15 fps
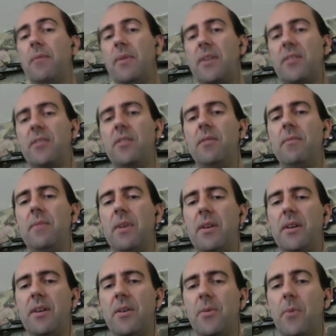That's
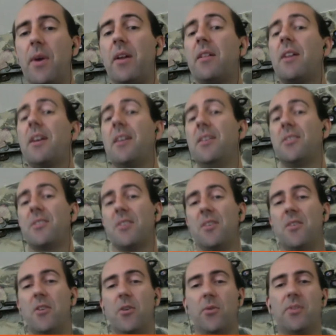1 o'clock Eastern,
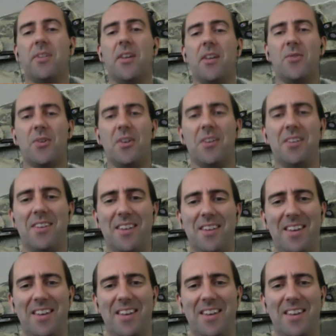noon Central,